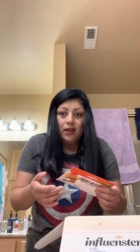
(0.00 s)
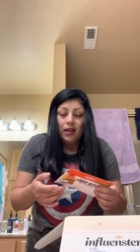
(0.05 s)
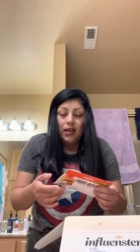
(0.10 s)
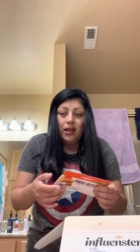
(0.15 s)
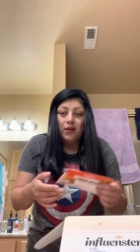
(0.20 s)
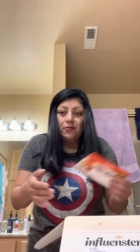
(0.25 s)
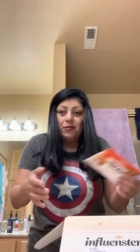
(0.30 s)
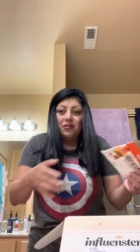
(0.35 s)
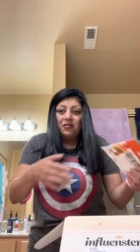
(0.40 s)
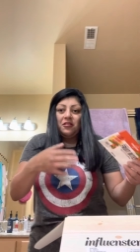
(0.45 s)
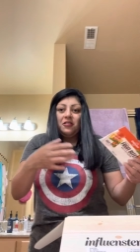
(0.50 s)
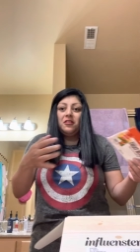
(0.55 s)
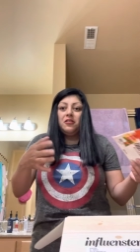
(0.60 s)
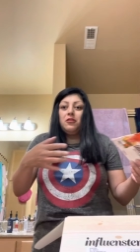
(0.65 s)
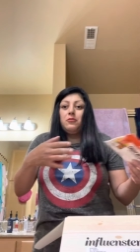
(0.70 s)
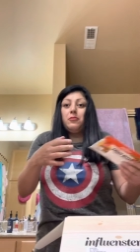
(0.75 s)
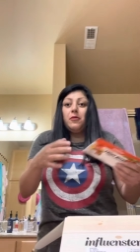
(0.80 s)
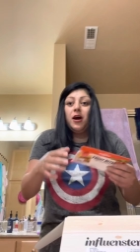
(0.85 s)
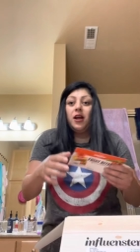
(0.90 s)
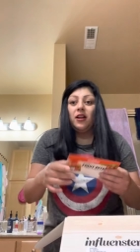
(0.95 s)
if this is a
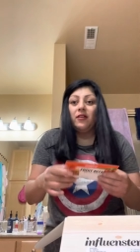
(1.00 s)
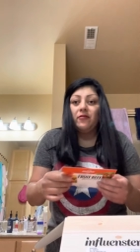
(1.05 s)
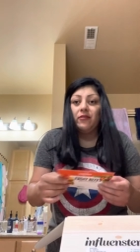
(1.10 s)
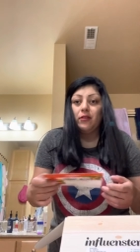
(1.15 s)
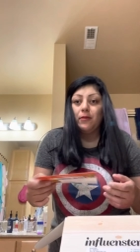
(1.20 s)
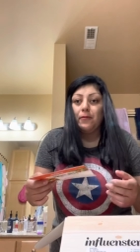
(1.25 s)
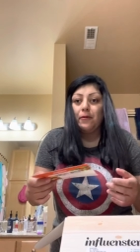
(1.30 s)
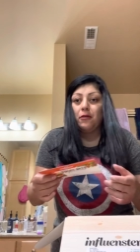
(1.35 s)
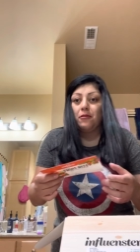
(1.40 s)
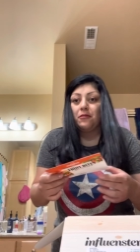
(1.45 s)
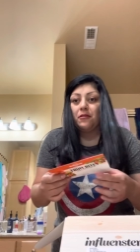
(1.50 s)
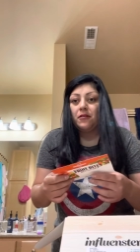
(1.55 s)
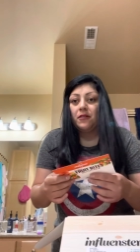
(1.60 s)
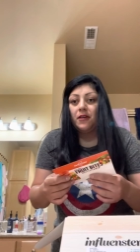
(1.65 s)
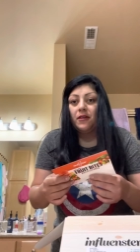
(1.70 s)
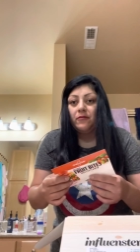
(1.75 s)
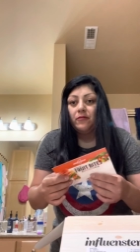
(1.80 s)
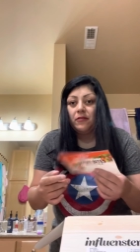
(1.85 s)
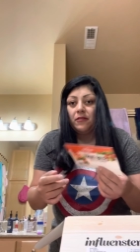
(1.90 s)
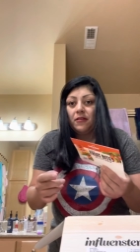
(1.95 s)
good product for the person,
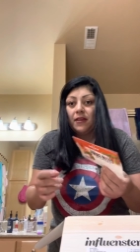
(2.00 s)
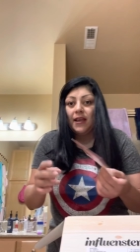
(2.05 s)
if it's